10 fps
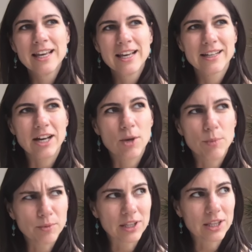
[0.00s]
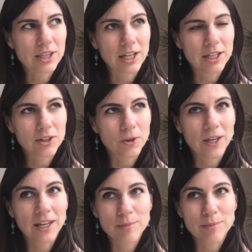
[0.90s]
And we thought,
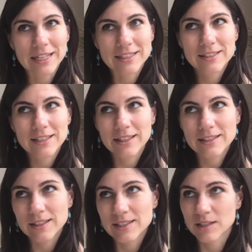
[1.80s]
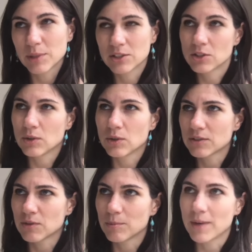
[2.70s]
okay, it makes sense that somebody's doing this
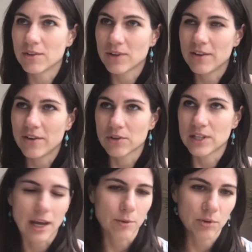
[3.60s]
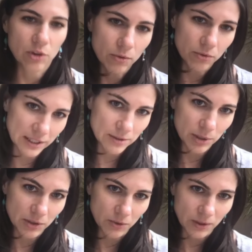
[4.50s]
from 9 to 5 every day with no
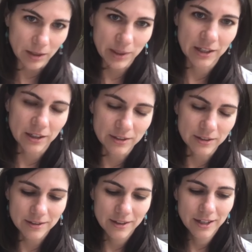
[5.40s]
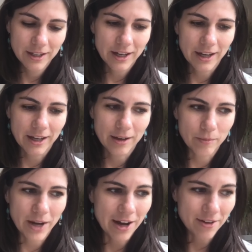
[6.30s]
flexibility, because
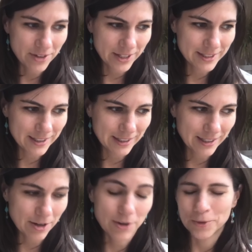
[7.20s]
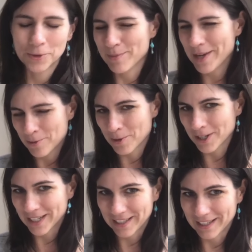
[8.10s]
obviously there are only men
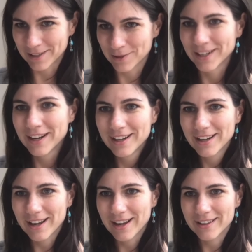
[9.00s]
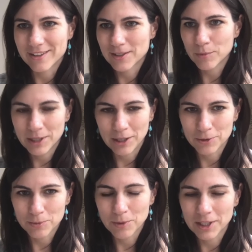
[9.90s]
working, and there's somebody
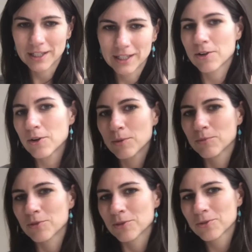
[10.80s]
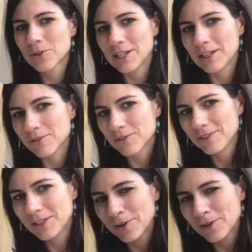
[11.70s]
who's working at home for free,
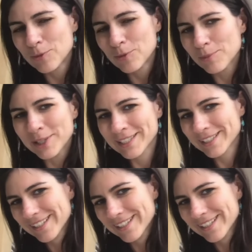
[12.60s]
woman.